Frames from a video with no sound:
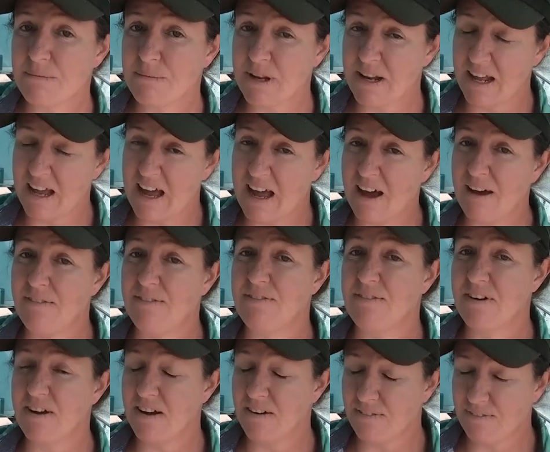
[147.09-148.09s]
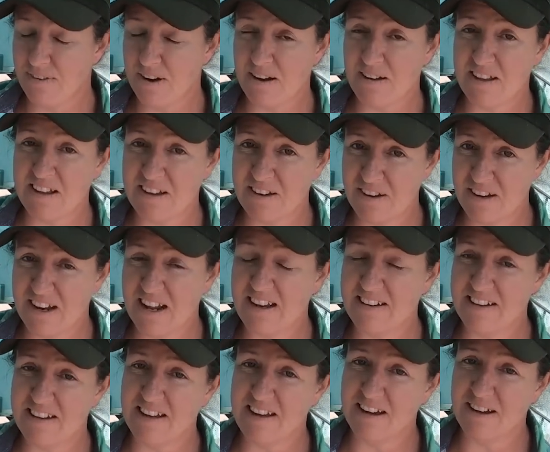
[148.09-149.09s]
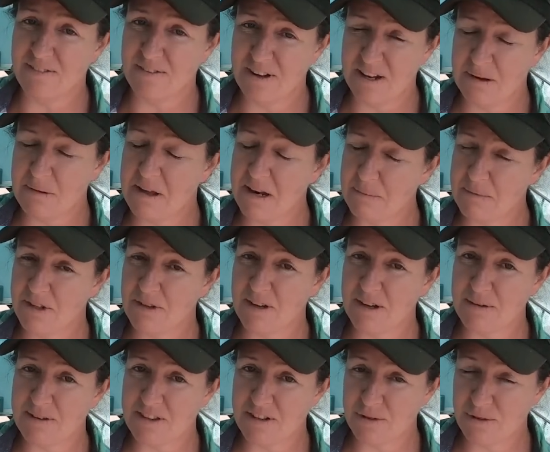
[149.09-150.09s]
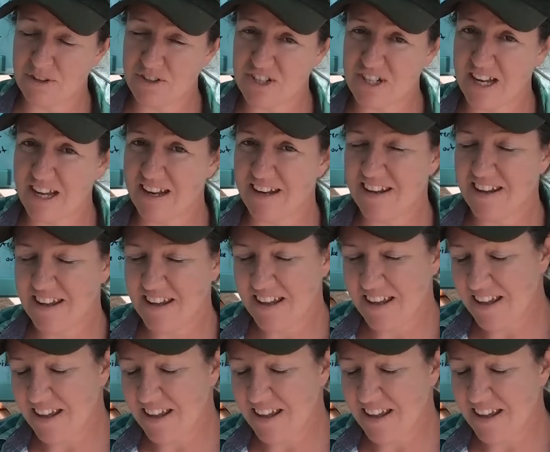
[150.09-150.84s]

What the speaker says: but I have a fairly good idea of what I'm going to be doing with the tool shed,